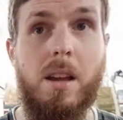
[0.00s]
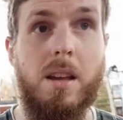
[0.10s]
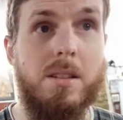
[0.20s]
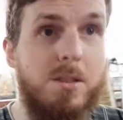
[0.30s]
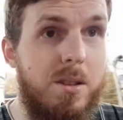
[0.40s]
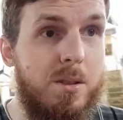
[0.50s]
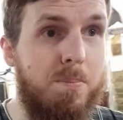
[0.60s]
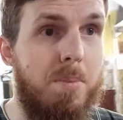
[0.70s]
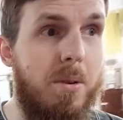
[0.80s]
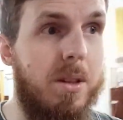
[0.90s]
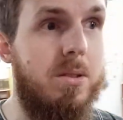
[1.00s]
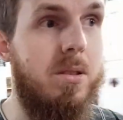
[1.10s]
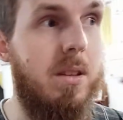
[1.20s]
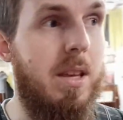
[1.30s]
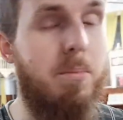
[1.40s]
and just
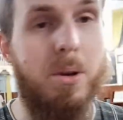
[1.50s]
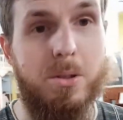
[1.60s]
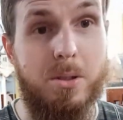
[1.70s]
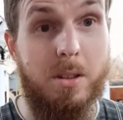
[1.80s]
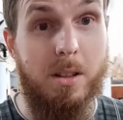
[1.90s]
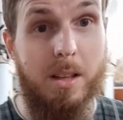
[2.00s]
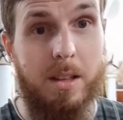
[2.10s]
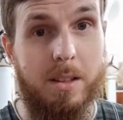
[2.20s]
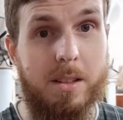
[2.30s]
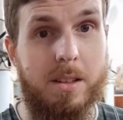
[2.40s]
spiritually, emotionally,